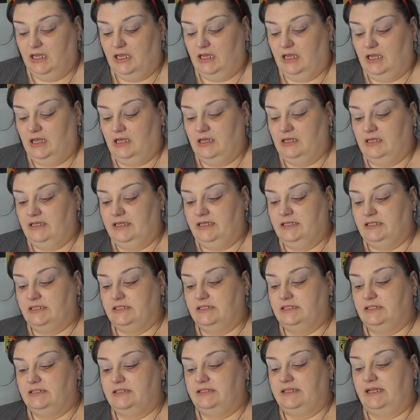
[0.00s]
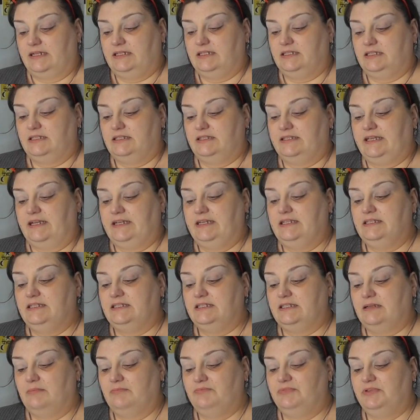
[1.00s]
That is
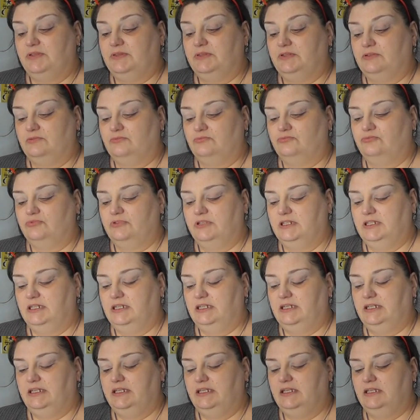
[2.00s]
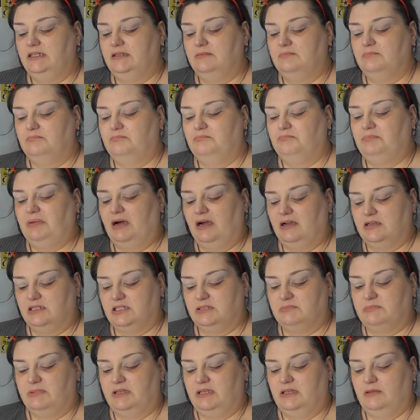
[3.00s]
something that really
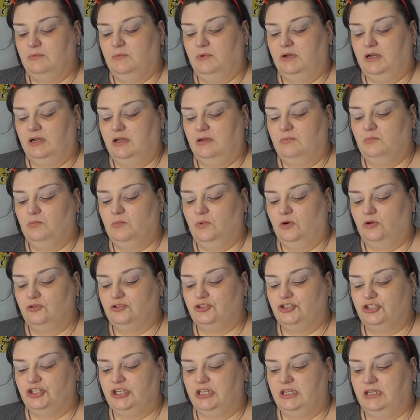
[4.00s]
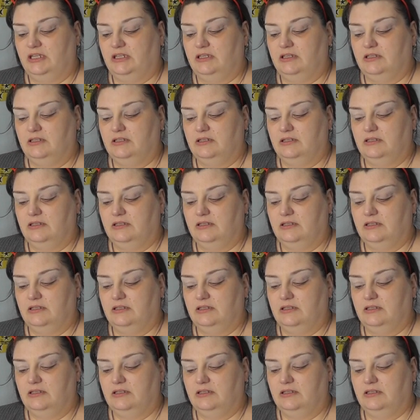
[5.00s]
bugs me when I'm watching